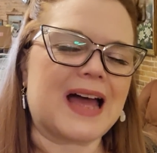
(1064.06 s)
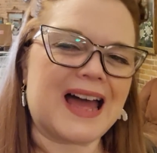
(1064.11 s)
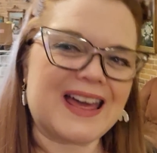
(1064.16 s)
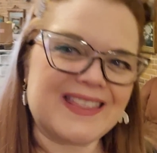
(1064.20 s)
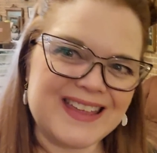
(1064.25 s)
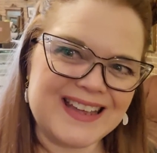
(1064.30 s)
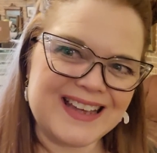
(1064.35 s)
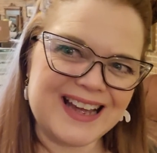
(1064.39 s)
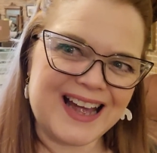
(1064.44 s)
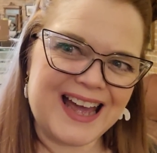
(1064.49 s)
I
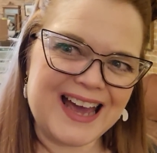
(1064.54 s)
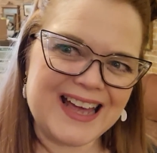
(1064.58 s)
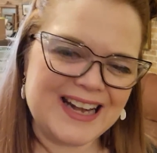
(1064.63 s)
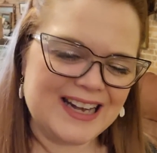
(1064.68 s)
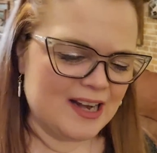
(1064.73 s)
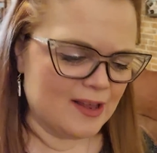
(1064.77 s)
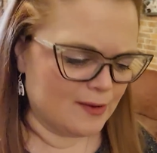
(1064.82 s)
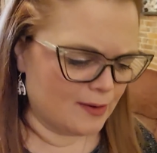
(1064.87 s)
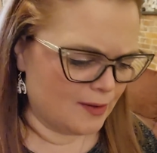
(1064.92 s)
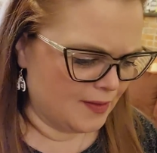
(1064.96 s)
think
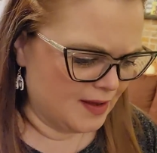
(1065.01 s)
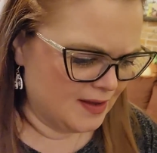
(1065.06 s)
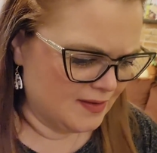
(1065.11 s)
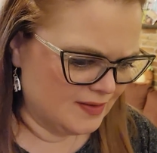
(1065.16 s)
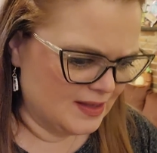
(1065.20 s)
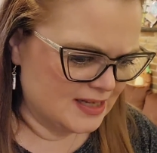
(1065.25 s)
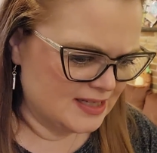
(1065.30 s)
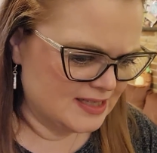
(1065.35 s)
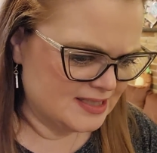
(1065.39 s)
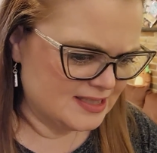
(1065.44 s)
I had another
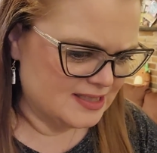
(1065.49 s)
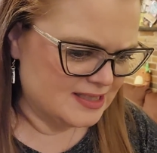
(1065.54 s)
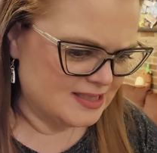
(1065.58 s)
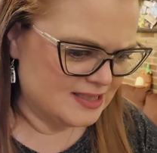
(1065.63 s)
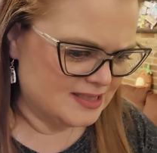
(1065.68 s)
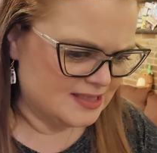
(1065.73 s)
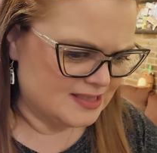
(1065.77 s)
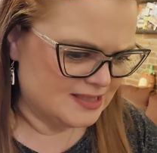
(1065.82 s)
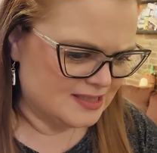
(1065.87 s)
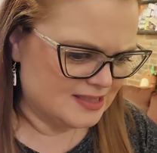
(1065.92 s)
thing
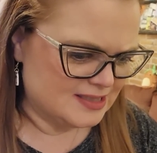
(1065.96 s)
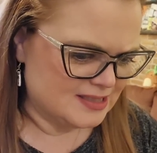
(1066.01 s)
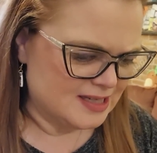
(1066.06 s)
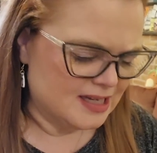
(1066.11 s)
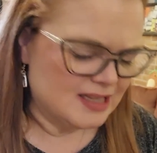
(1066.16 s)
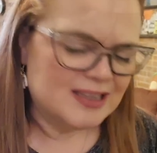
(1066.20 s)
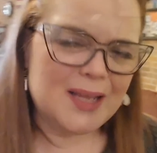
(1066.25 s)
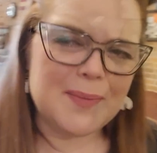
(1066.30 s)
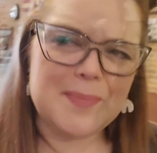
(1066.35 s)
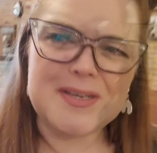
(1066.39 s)

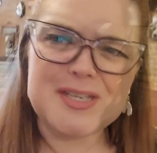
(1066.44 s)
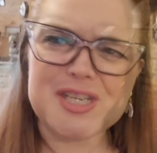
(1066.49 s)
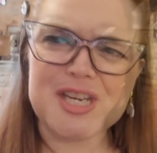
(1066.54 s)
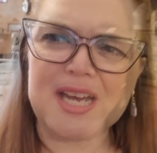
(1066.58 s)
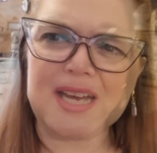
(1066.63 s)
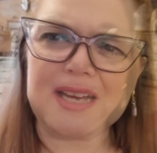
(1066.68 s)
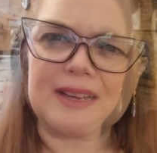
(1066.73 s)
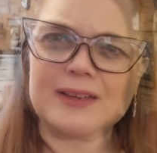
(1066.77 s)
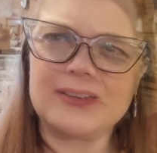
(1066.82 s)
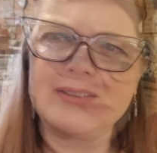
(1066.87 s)
that. Let me
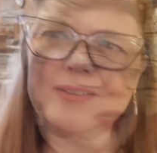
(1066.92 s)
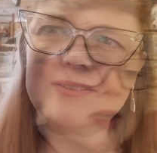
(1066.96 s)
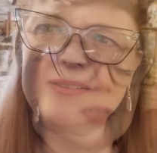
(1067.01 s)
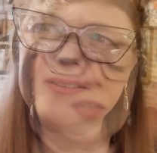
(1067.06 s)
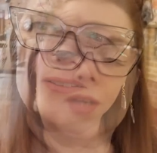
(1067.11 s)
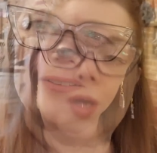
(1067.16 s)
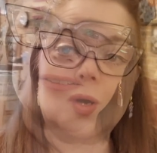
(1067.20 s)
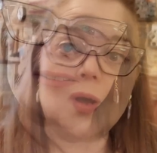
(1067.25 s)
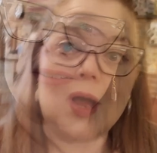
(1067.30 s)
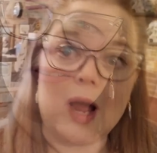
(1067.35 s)
check.
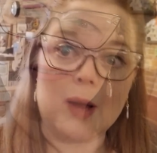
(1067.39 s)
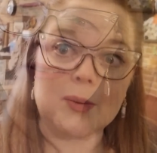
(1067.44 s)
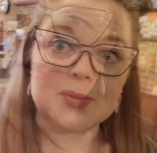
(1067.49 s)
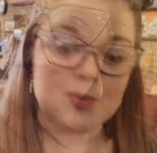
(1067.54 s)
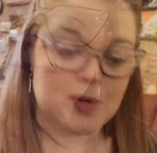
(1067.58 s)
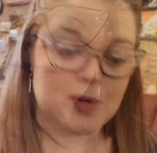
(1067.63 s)
No, I was